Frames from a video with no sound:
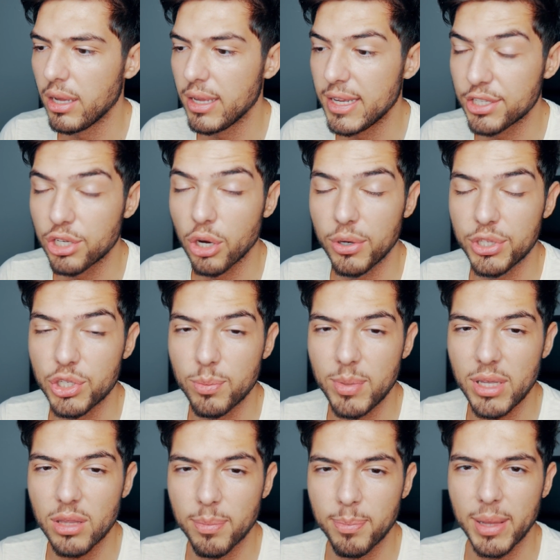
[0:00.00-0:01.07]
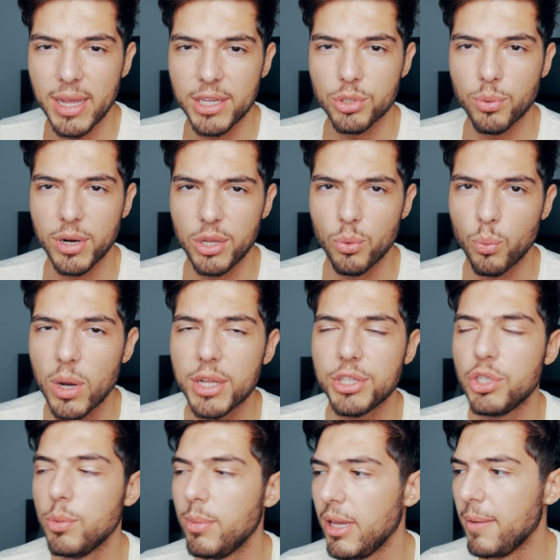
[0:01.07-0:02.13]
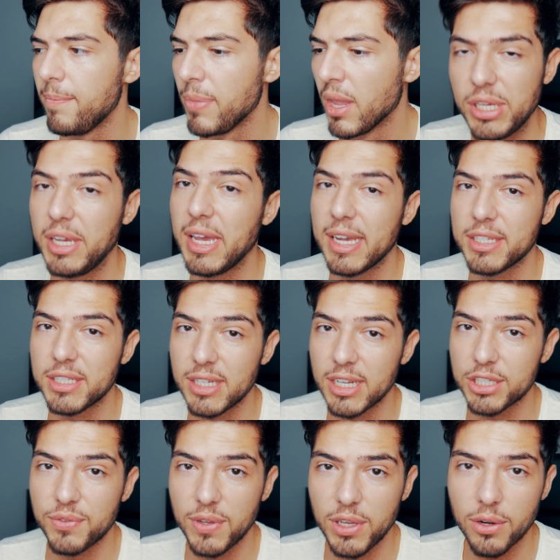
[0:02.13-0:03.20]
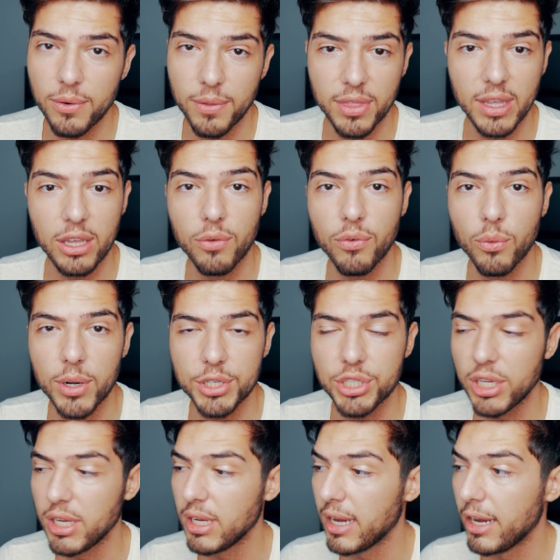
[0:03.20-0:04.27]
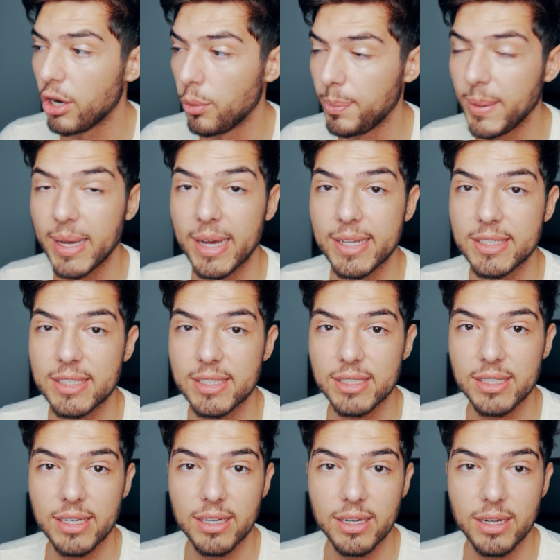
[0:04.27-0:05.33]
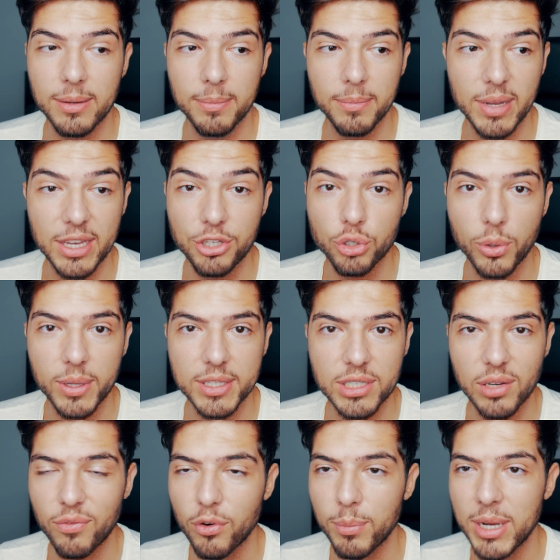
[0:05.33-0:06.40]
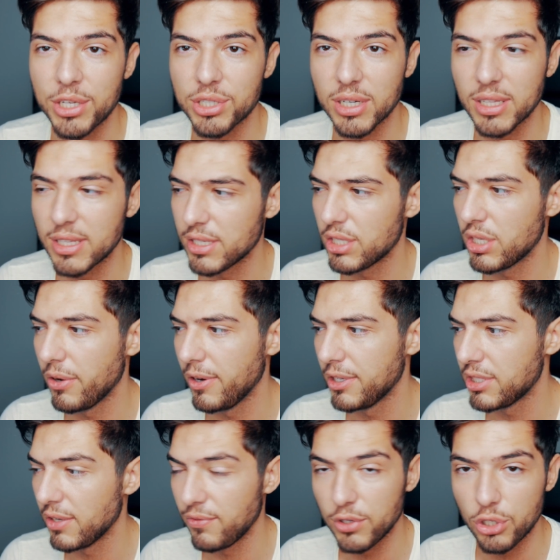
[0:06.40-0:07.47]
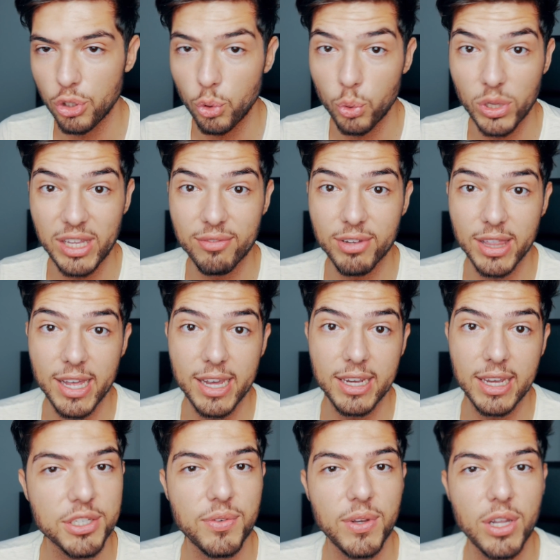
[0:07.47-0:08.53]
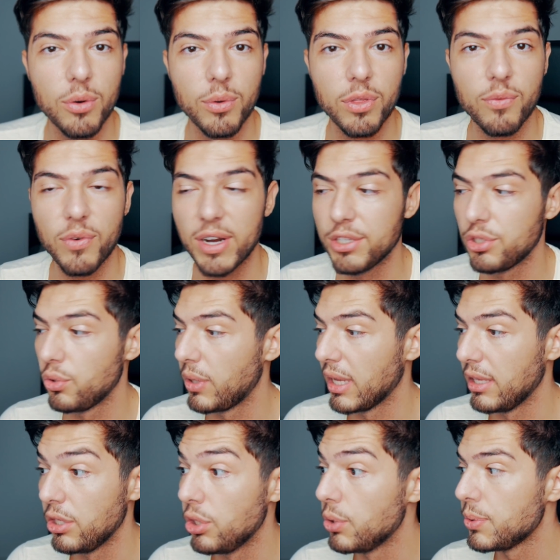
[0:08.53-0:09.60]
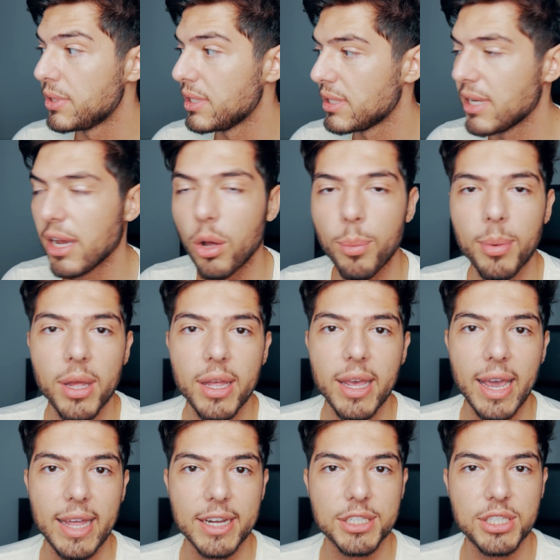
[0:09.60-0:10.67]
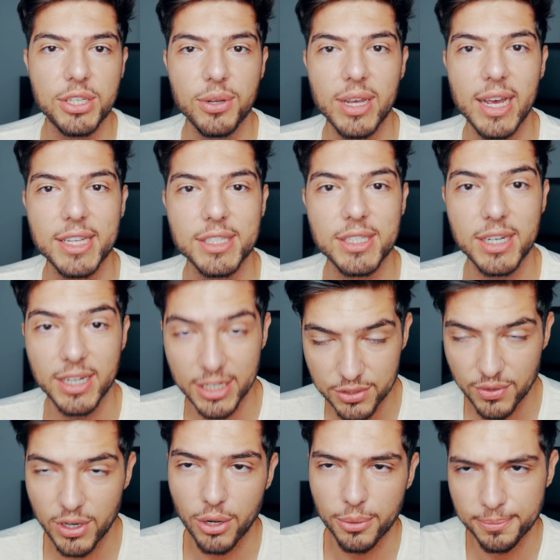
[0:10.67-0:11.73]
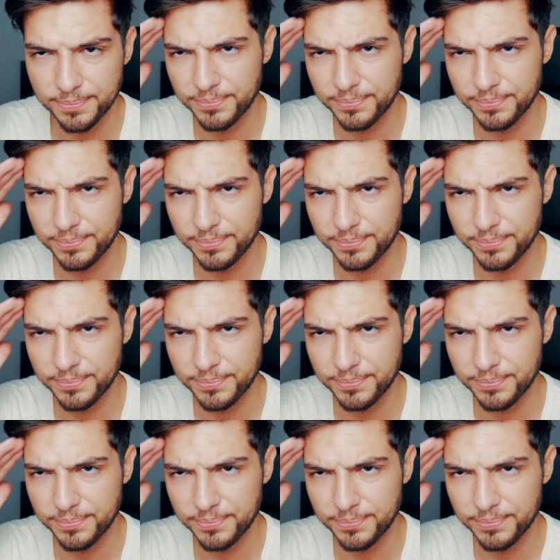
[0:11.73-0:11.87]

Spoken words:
is going to be the place where you want to be. See you guys in the next video. Thank you for watching. I hope you guys enjoy this information in this series. If you do, leave a like this video with friends who can use this help, and I'll see you guys in the next video.